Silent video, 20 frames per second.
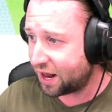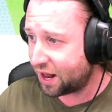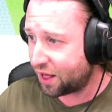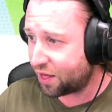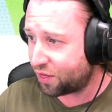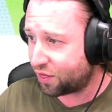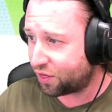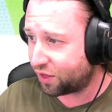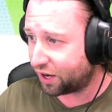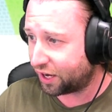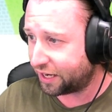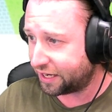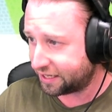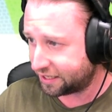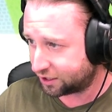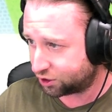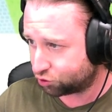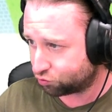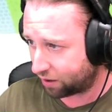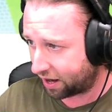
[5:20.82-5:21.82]
the
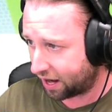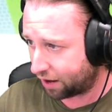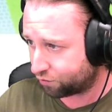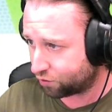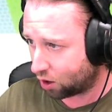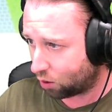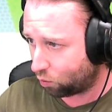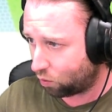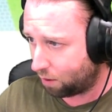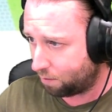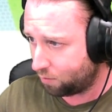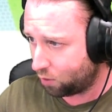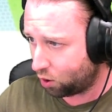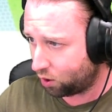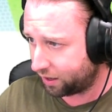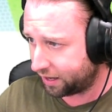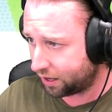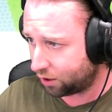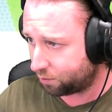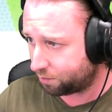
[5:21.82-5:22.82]
least. Right, I've got one
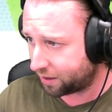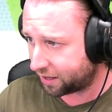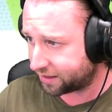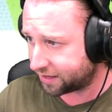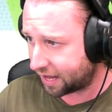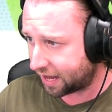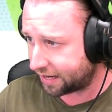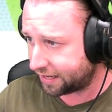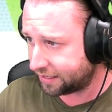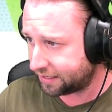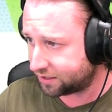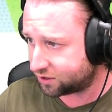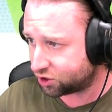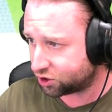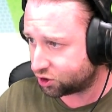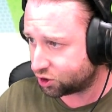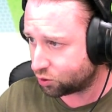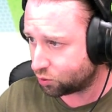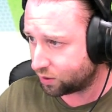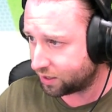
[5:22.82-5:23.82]
more little bit that I need
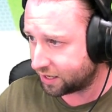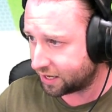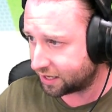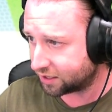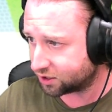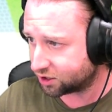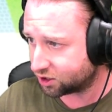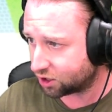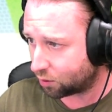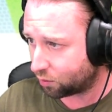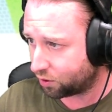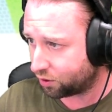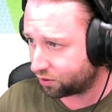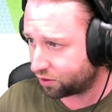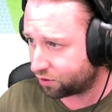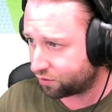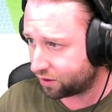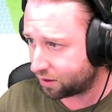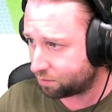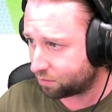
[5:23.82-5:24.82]
to do here. So another
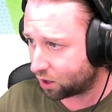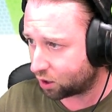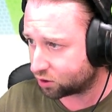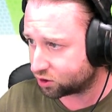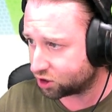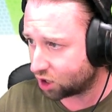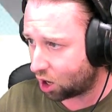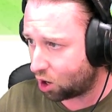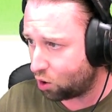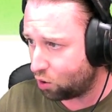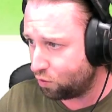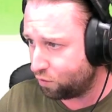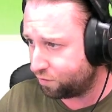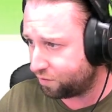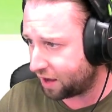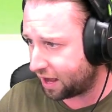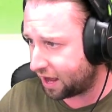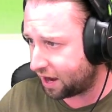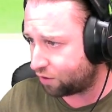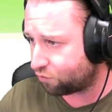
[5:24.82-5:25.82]
3 blocks
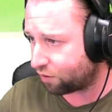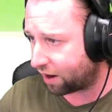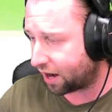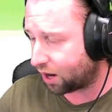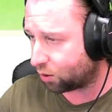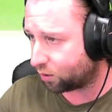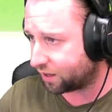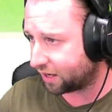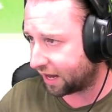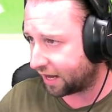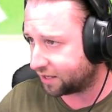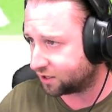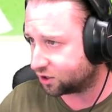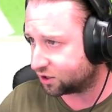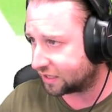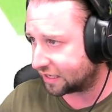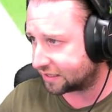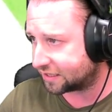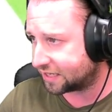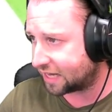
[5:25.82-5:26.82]
over. Right, okay,
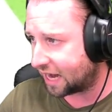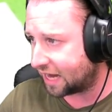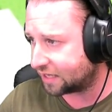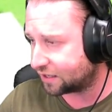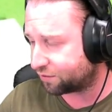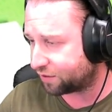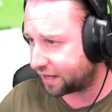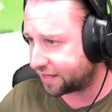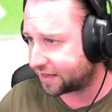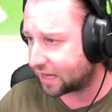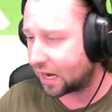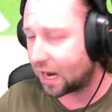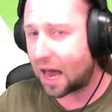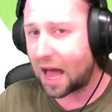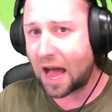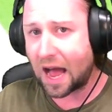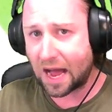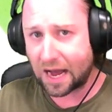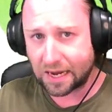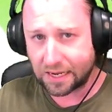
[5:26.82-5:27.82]
so that's kind of like the
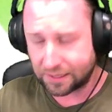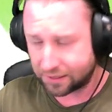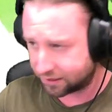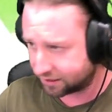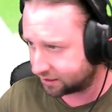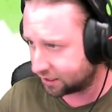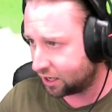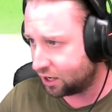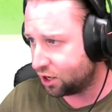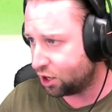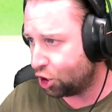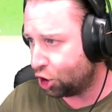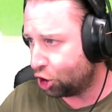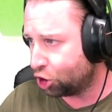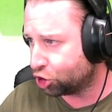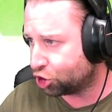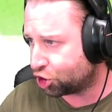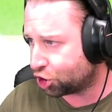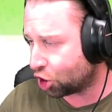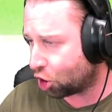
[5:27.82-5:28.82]
lines
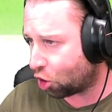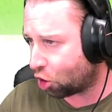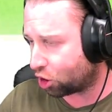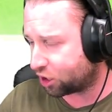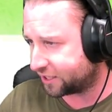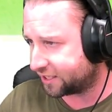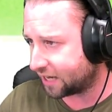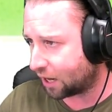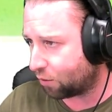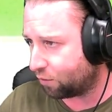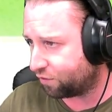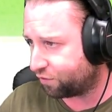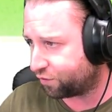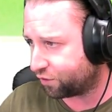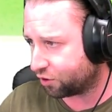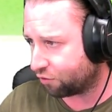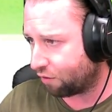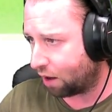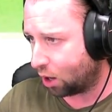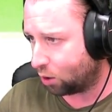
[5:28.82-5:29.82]
chalked out
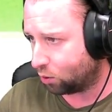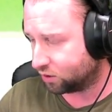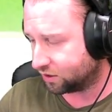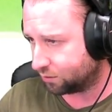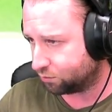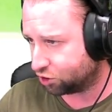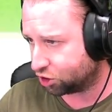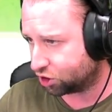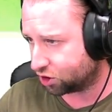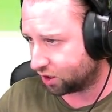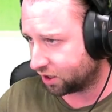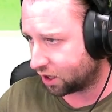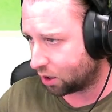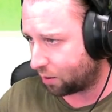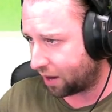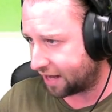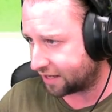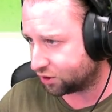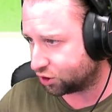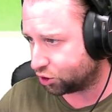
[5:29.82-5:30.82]
for the road. I'm just going to
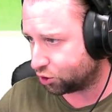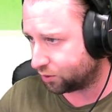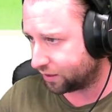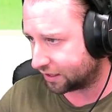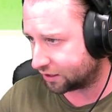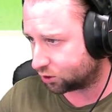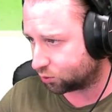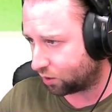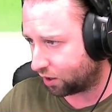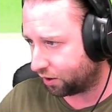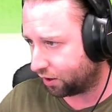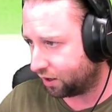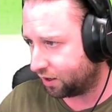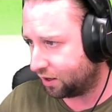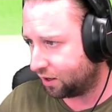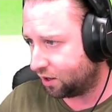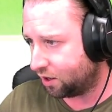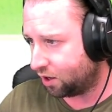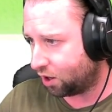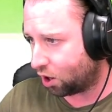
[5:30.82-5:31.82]
go ahead and do this one
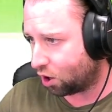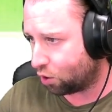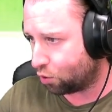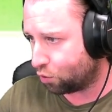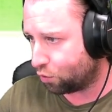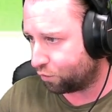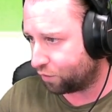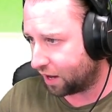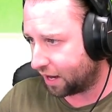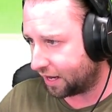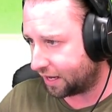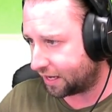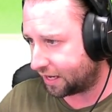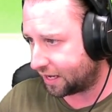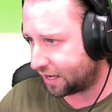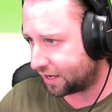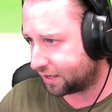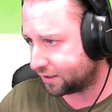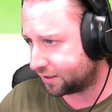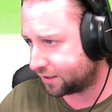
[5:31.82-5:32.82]
over
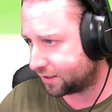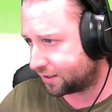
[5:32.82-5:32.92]
here.